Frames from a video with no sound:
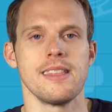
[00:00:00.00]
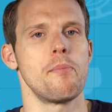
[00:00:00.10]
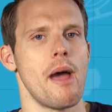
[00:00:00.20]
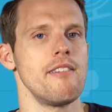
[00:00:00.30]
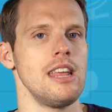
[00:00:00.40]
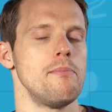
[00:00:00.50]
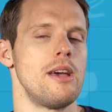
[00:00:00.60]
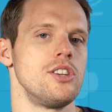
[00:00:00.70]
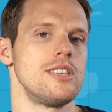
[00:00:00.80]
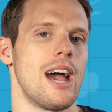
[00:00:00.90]
Now, apparently it
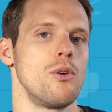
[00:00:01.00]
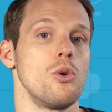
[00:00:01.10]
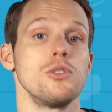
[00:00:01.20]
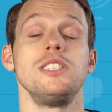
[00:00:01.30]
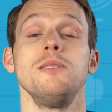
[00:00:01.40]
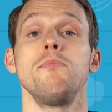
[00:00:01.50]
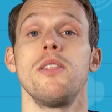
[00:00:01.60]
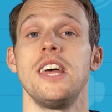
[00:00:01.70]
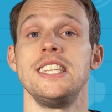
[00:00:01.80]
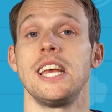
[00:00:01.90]
measures how your
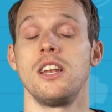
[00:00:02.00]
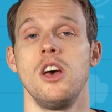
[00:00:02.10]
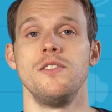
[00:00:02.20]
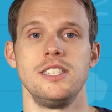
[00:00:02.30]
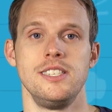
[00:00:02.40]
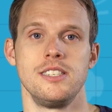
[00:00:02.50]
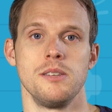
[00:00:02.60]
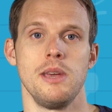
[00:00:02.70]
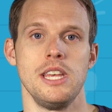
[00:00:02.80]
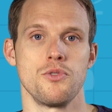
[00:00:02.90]
sympathetic nervous
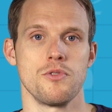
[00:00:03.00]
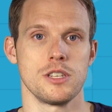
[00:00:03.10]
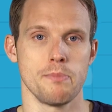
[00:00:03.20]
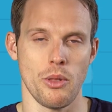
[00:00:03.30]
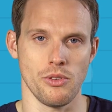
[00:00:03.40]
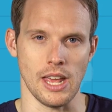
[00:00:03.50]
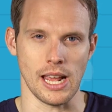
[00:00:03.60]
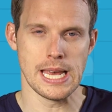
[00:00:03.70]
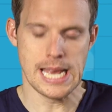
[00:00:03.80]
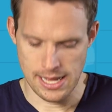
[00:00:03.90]
system is responding,